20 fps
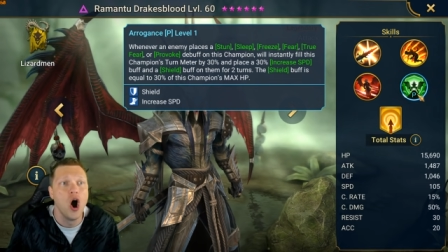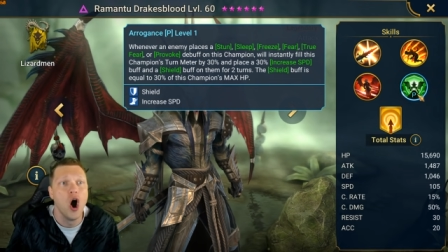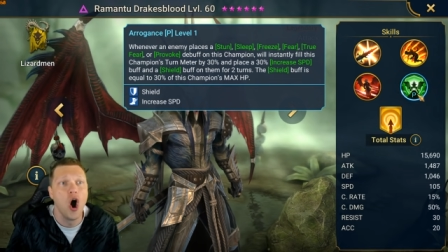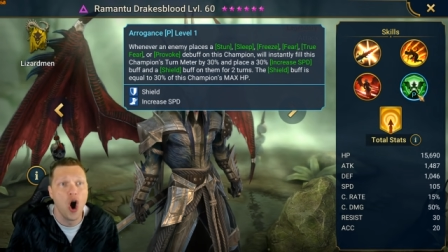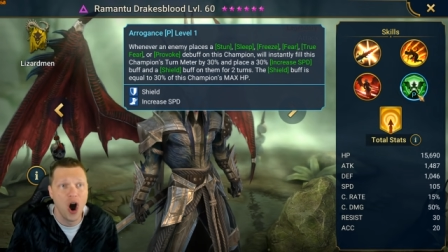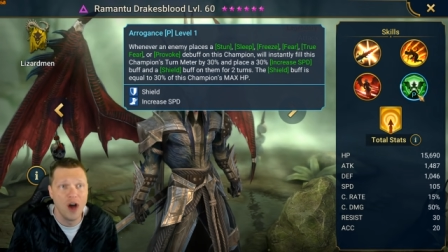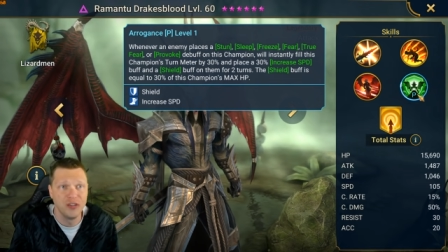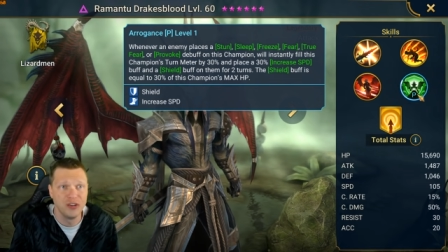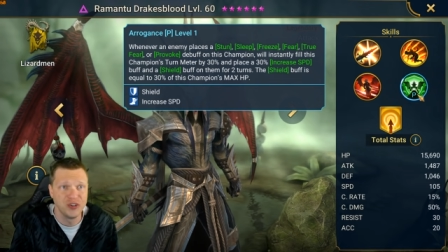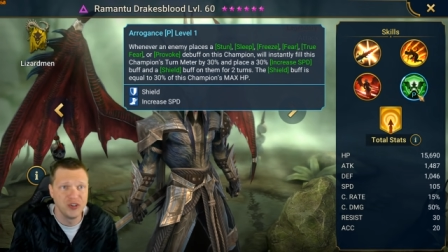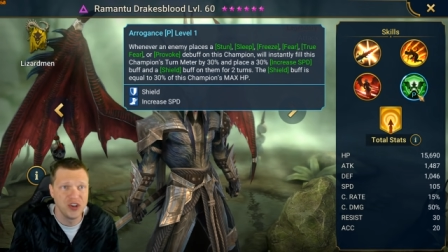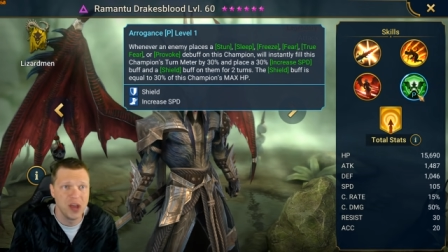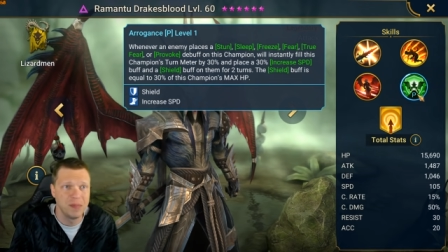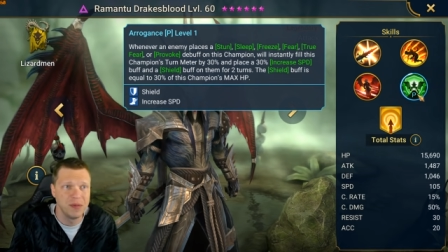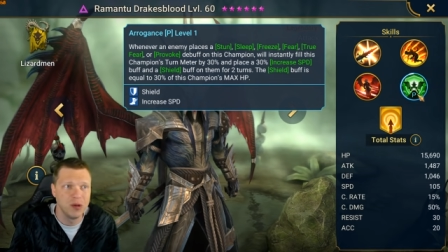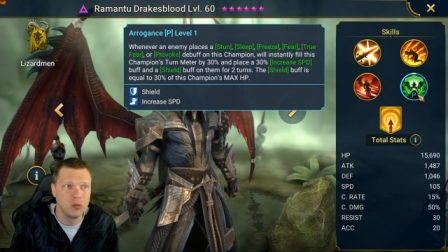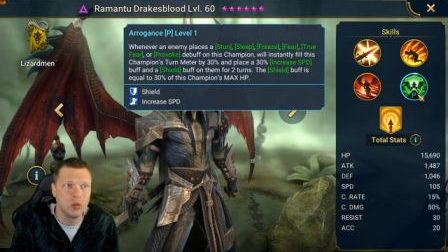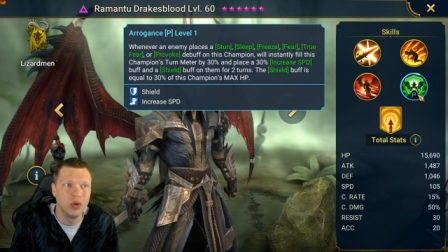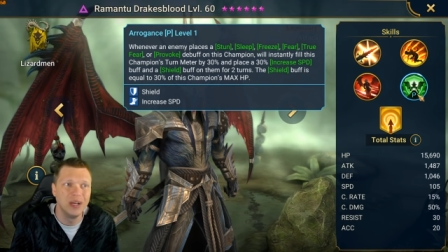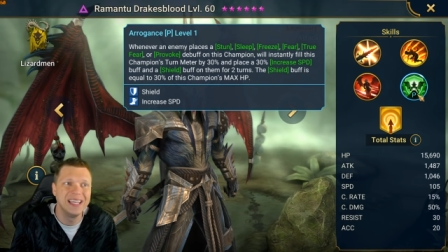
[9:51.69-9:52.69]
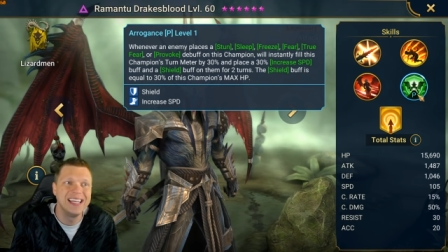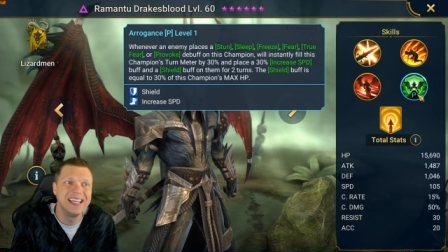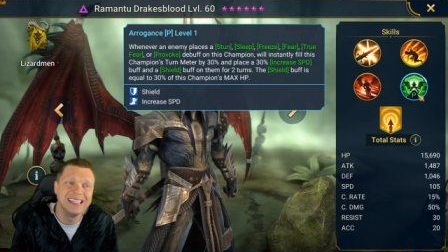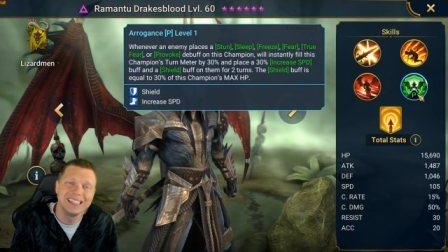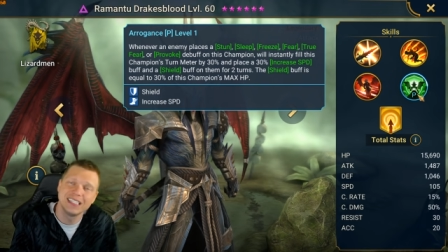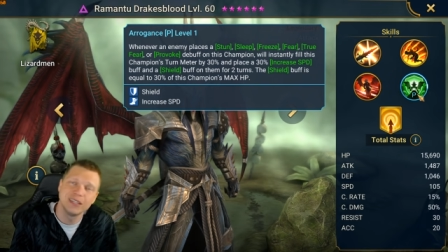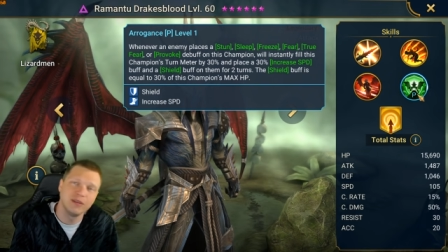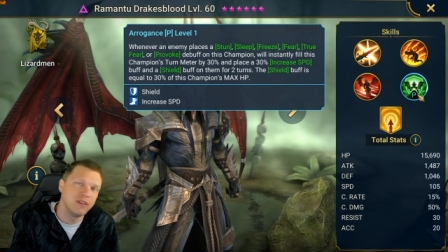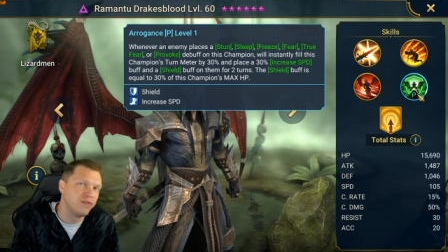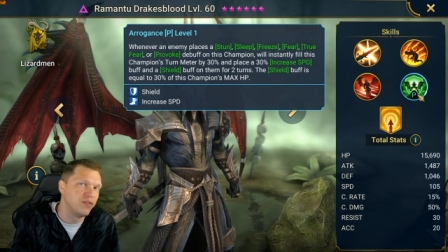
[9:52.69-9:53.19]
on this champion will
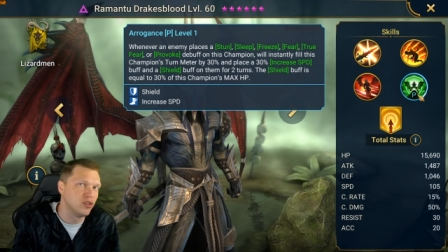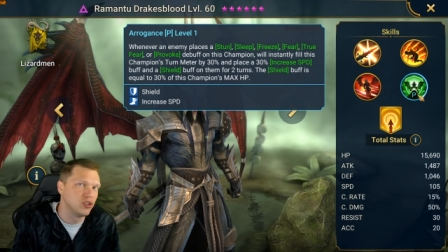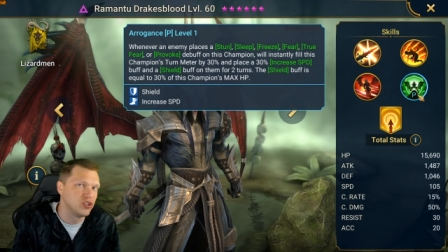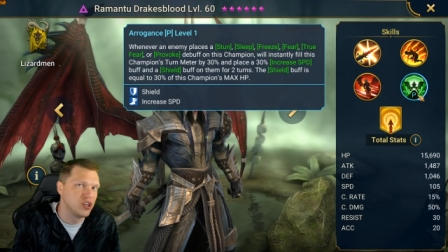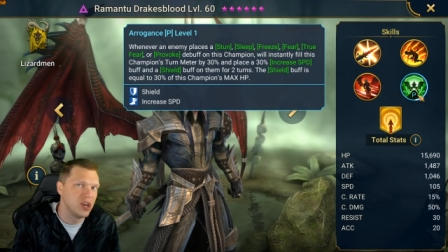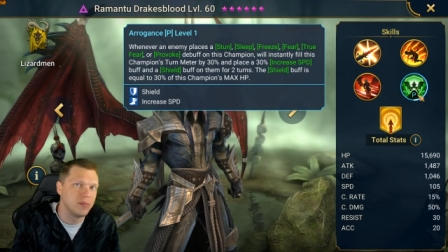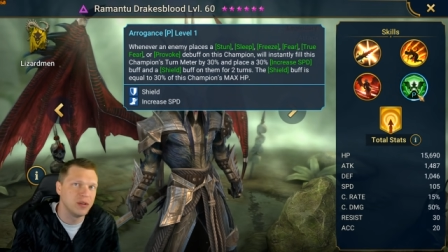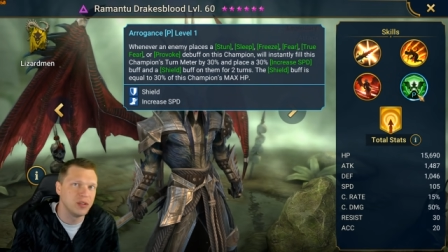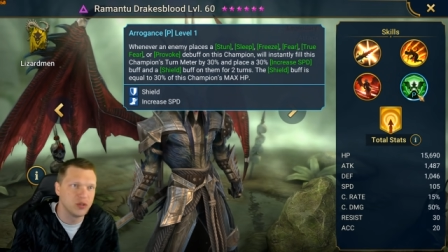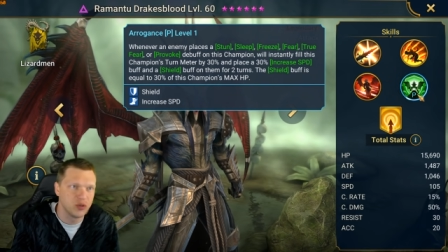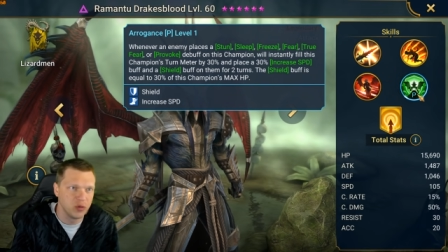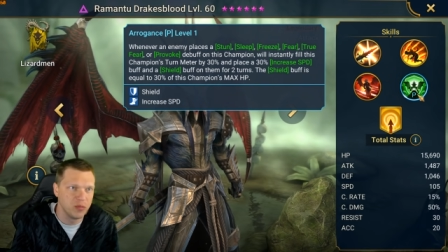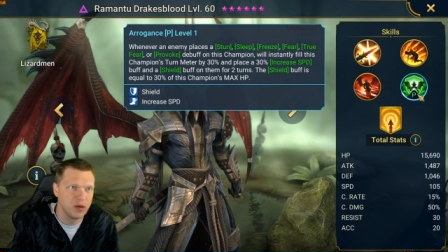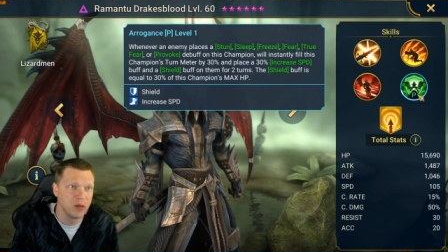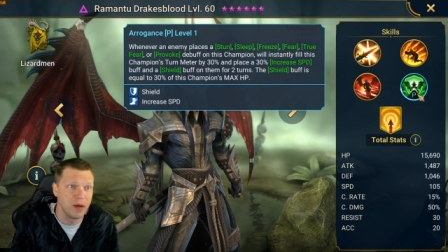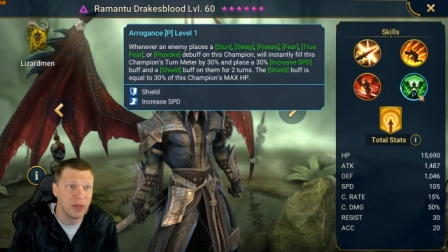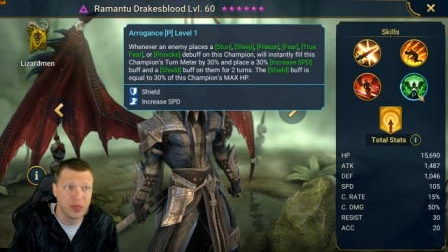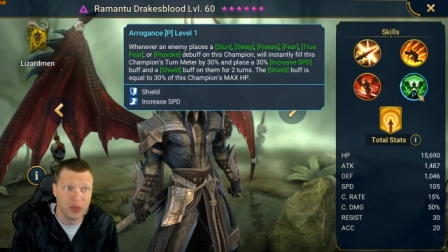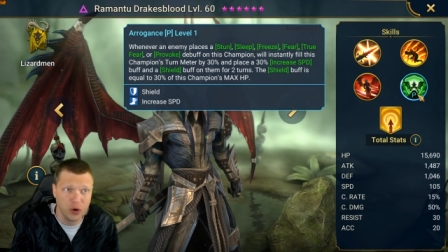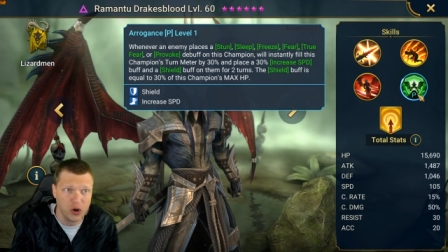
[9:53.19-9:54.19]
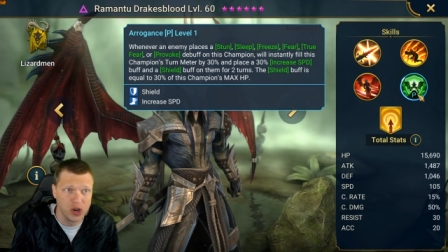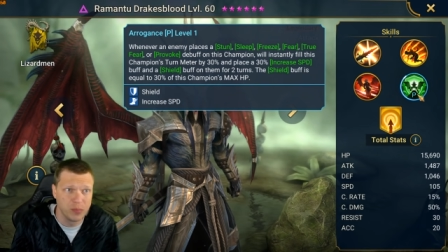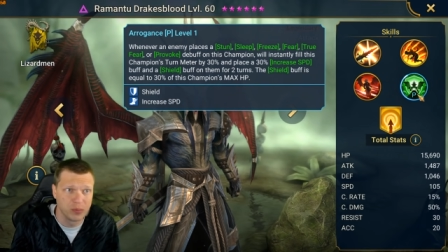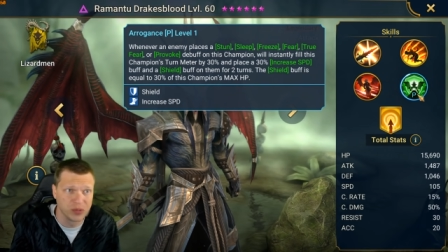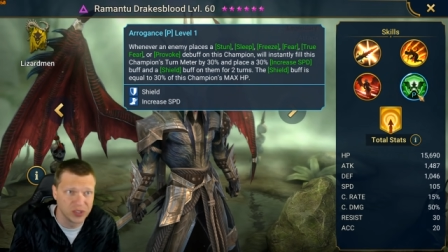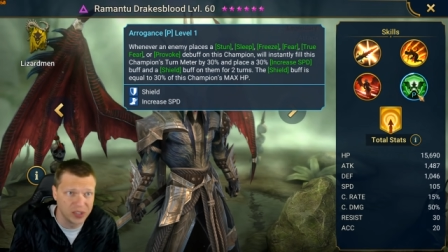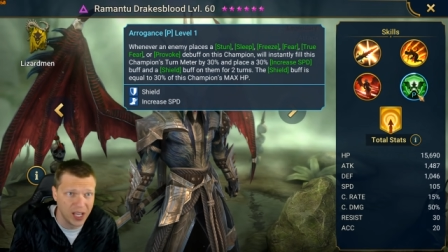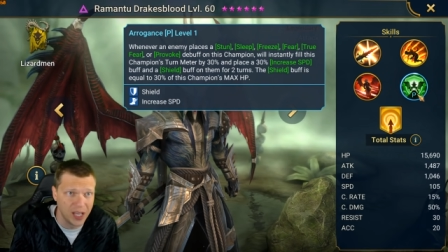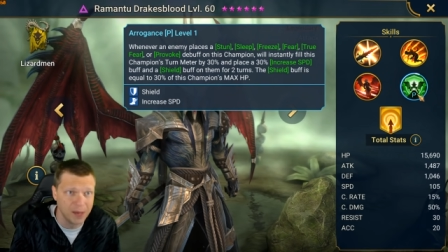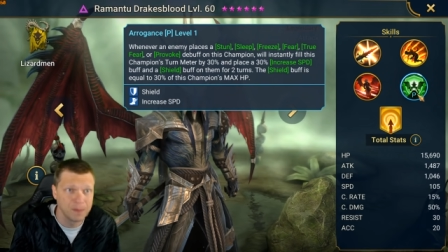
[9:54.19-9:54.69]
instantly fill this champion's turn meter by
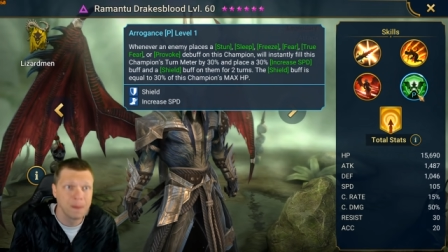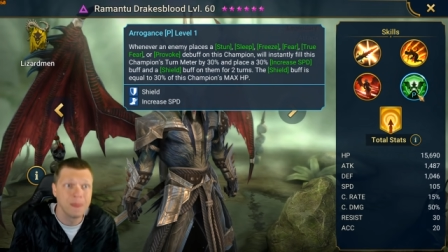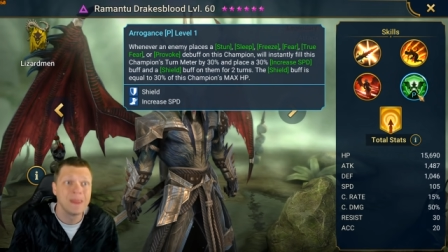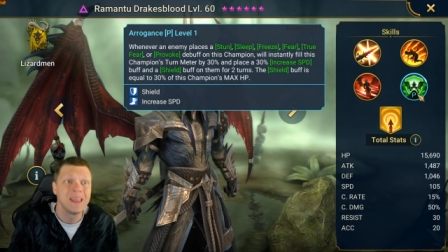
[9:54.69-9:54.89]
30%